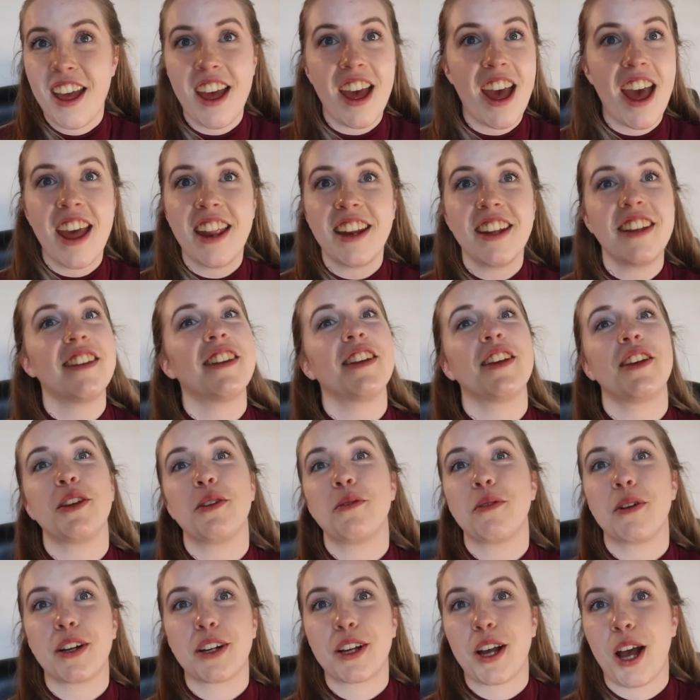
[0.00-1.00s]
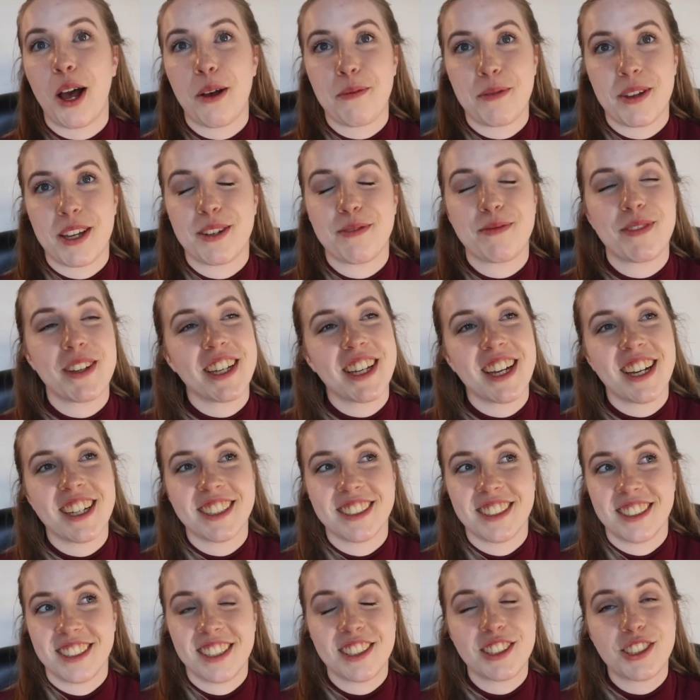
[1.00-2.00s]
anything you want to comment,
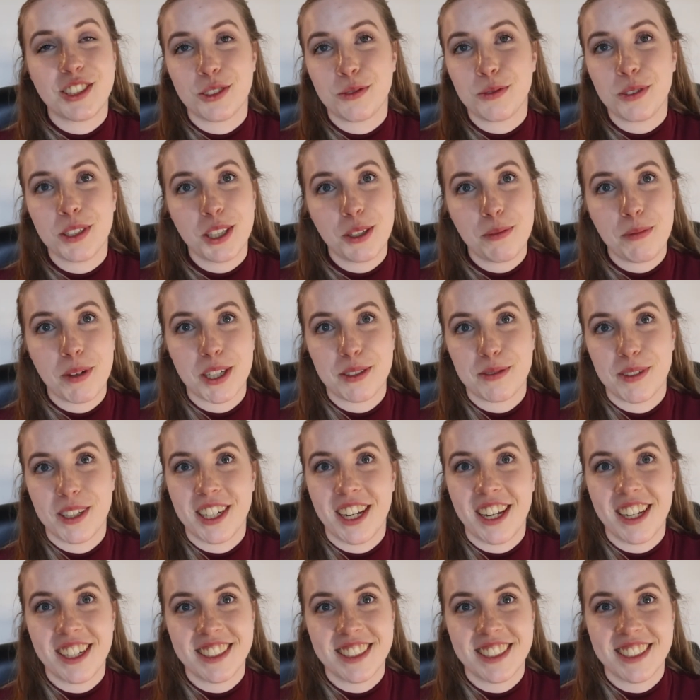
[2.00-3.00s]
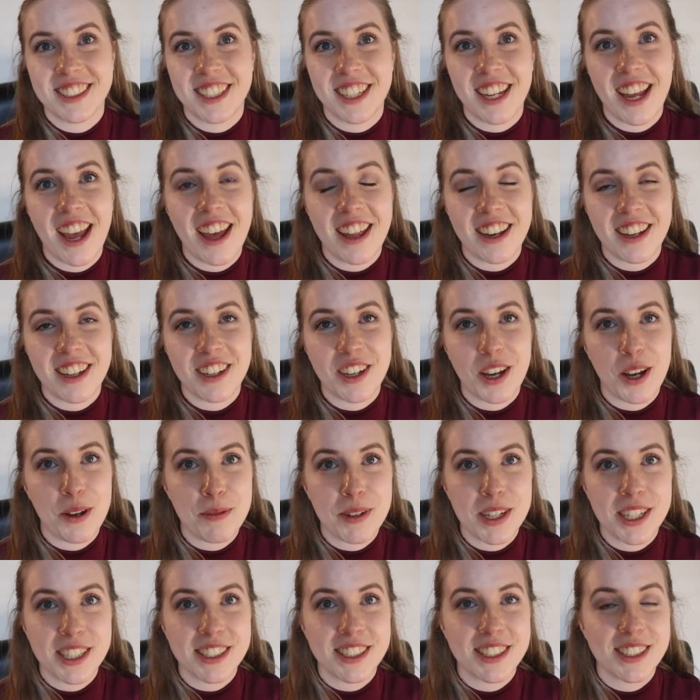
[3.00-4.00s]
because it just really makes my day to see any
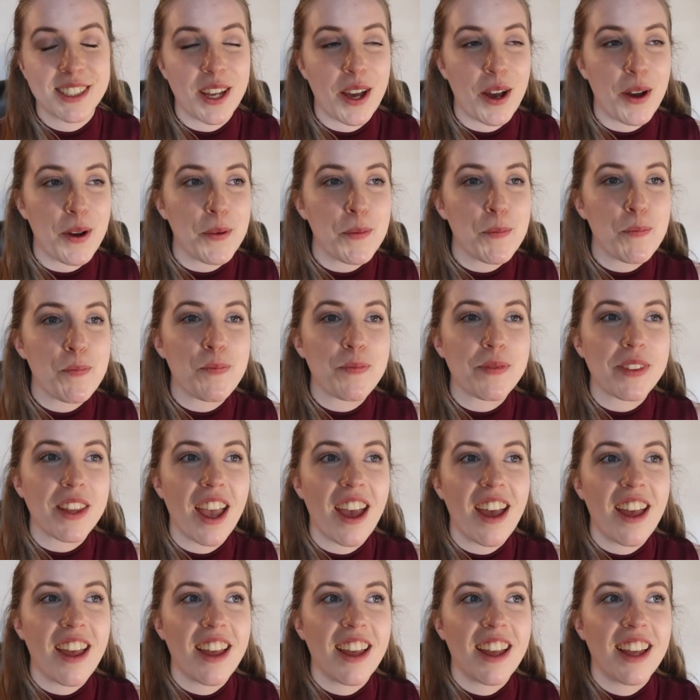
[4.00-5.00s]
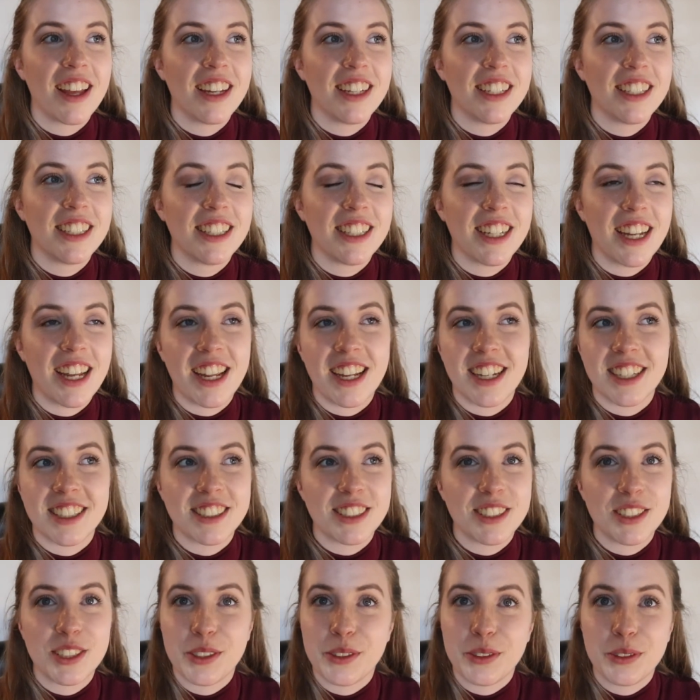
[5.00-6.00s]
comments, so,
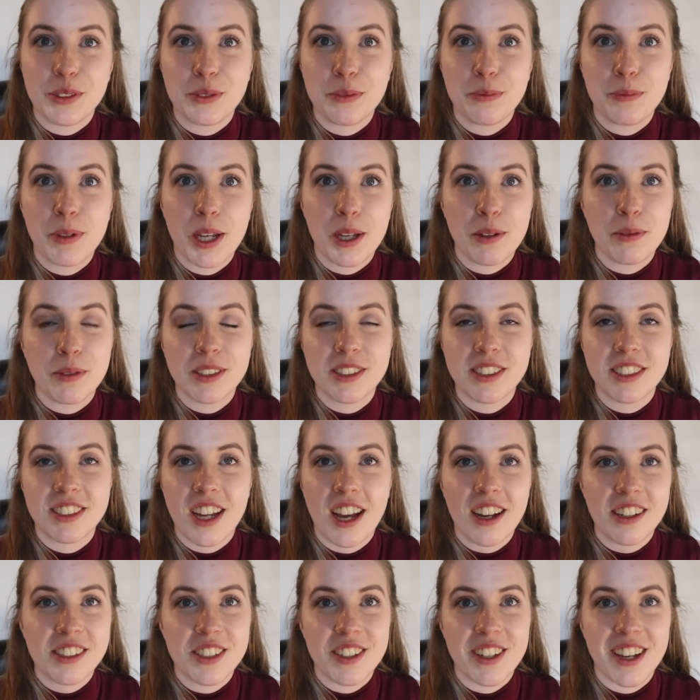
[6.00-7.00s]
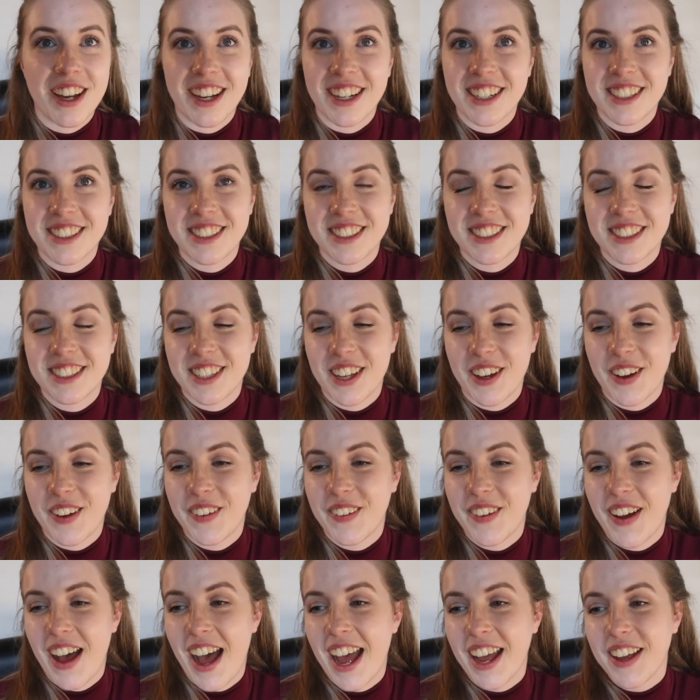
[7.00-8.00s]
and to be able to talk to you guys.
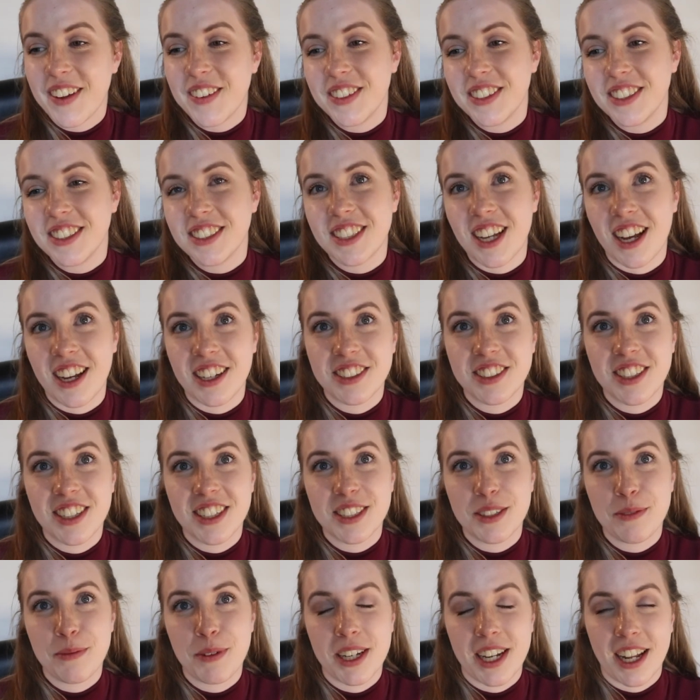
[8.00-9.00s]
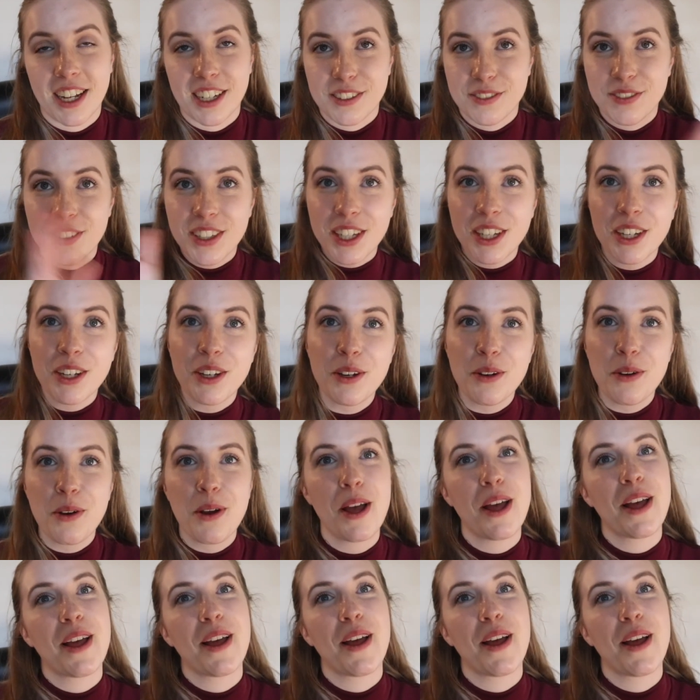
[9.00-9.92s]
So I will talk to you guys in my next video.